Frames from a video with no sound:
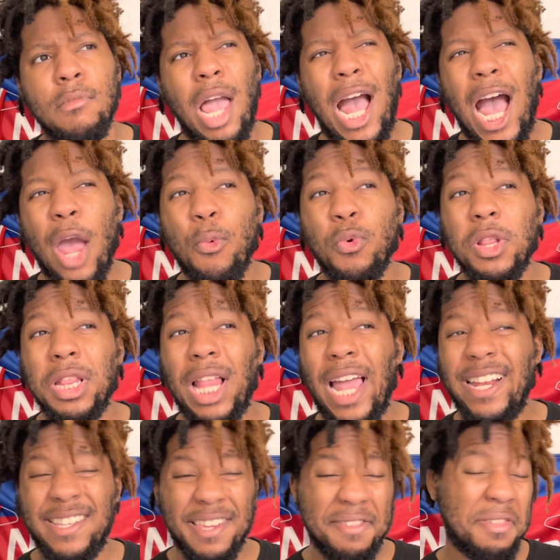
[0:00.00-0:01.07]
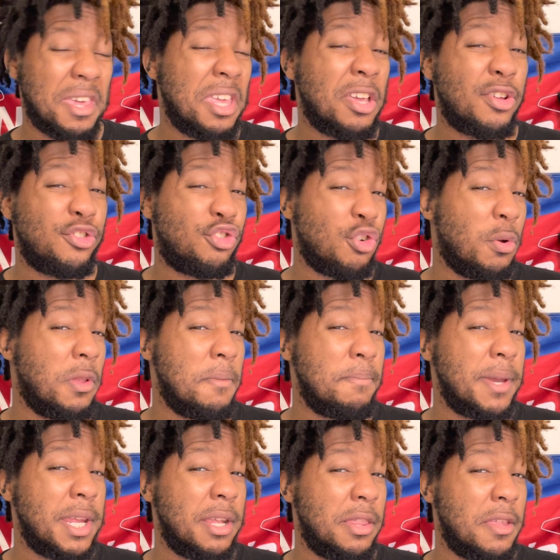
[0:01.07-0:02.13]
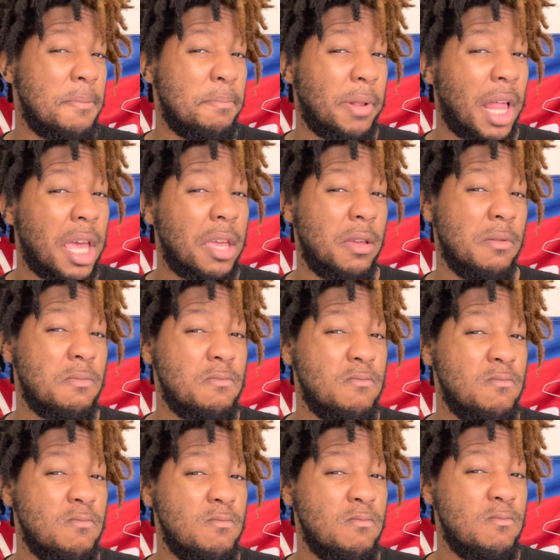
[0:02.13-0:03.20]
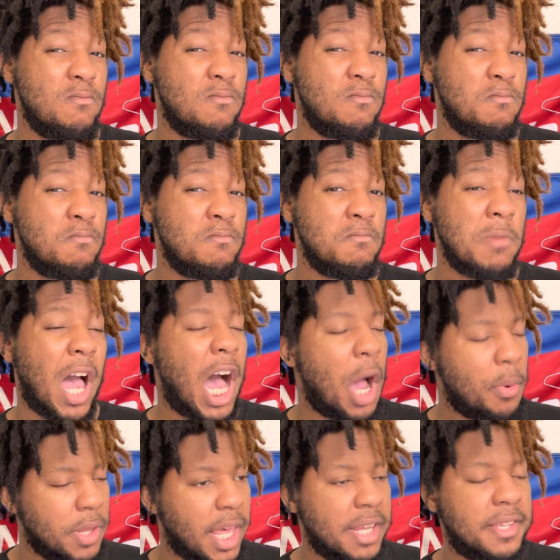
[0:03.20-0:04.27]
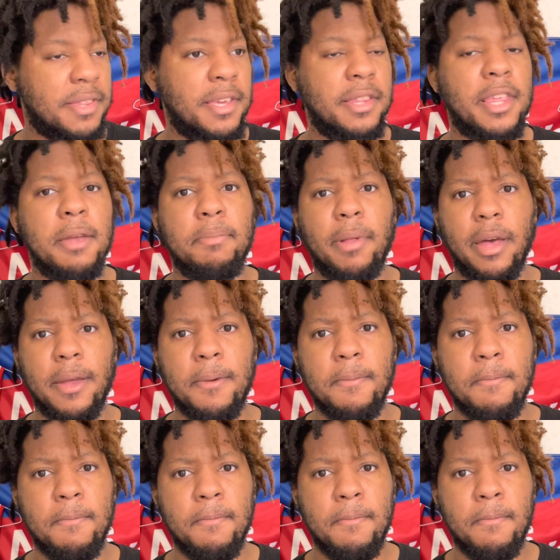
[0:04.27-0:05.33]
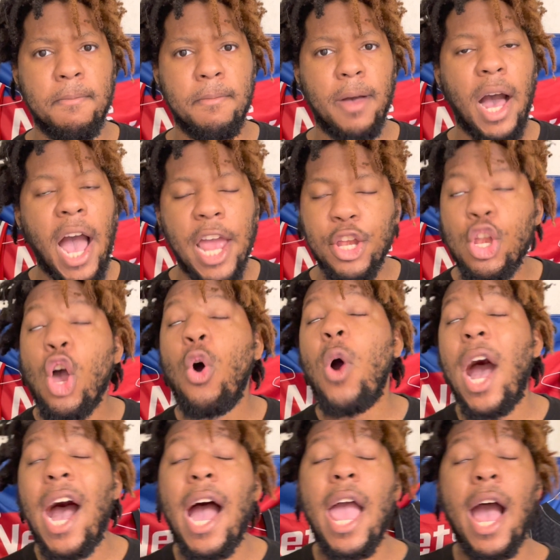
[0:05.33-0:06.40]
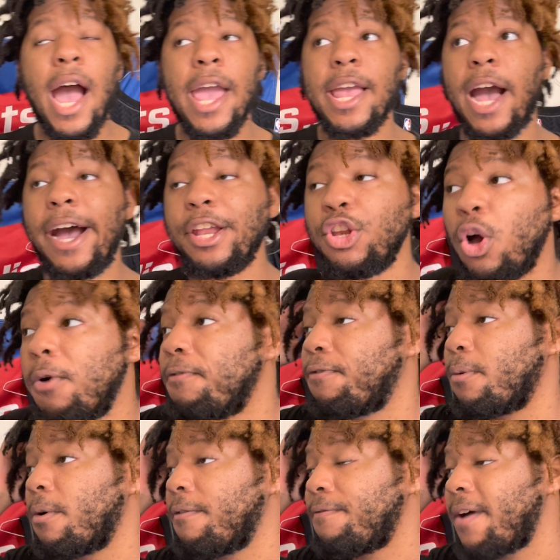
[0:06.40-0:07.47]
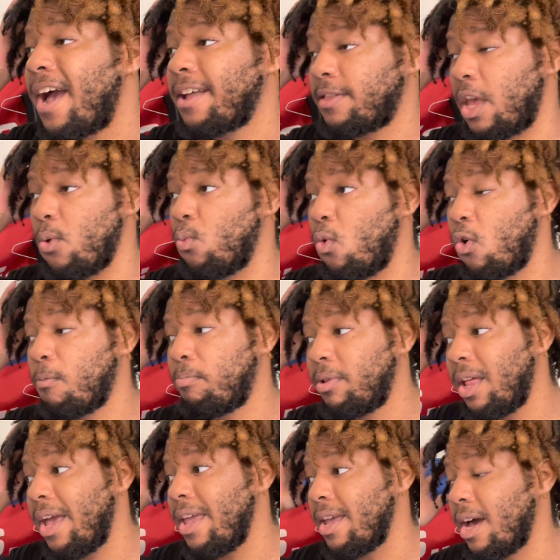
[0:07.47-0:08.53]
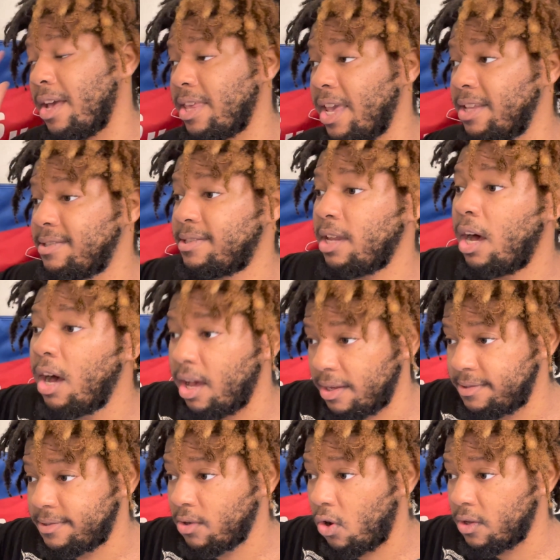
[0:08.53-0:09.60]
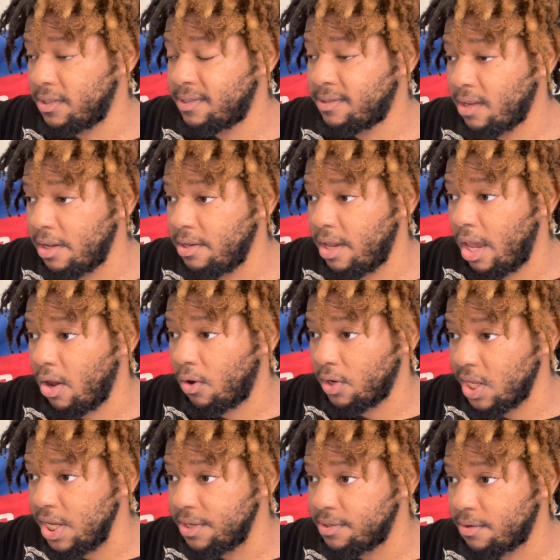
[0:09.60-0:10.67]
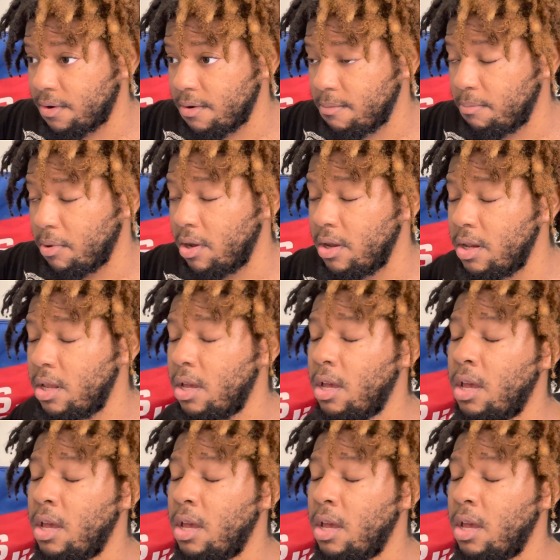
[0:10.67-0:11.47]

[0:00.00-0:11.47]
I would like to think Joel Embiid and them play. I would like to think they play. I know for a fact they won't play against us on Sunday on Easter, but